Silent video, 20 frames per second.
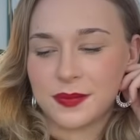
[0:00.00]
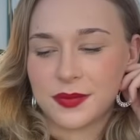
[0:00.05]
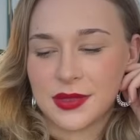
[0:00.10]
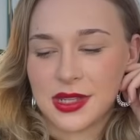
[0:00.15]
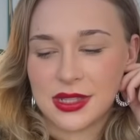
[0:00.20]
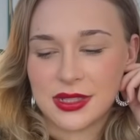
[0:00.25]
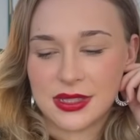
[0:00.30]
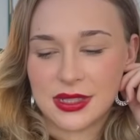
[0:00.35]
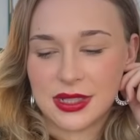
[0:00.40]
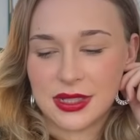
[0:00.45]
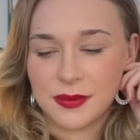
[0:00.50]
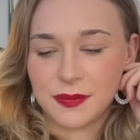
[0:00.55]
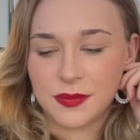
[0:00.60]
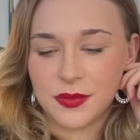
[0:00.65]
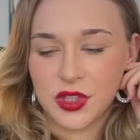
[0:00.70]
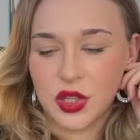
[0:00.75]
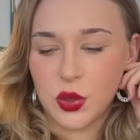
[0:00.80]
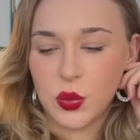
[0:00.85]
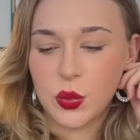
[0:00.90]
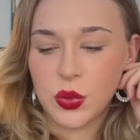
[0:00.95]
Let's see.
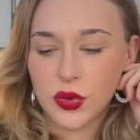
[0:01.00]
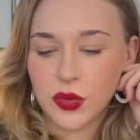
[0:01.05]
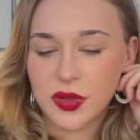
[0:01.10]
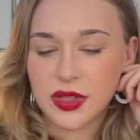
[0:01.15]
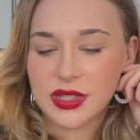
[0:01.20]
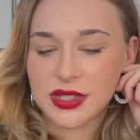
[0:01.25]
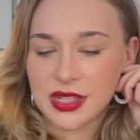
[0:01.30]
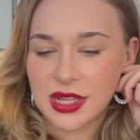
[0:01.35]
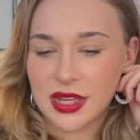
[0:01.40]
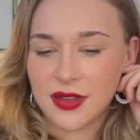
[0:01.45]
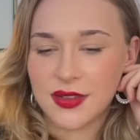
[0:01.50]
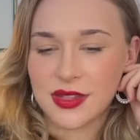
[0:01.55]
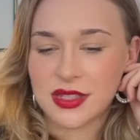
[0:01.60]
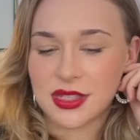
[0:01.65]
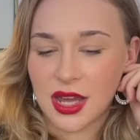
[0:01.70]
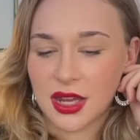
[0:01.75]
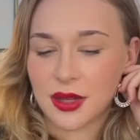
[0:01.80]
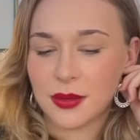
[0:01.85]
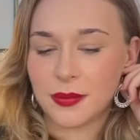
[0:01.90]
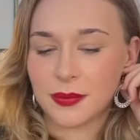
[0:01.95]
You will receive a
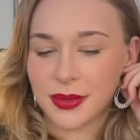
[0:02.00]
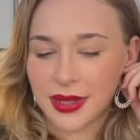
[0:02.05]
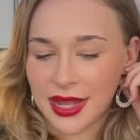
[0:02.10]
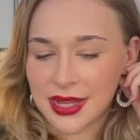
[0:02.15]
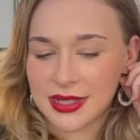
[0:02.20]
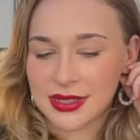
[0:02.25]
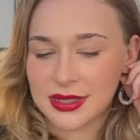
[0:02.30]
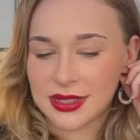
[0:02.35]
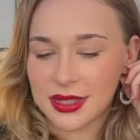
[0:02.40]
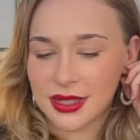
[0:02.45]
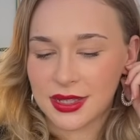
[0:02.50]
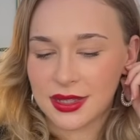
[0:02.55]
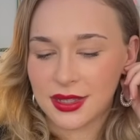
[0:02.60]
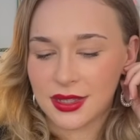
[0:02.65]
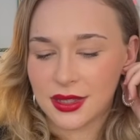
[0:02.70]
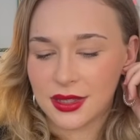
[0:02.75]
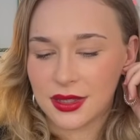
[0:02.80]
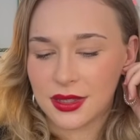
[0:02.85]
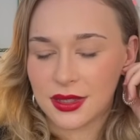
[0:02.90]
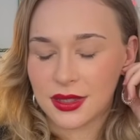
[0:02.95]
sudden blessing.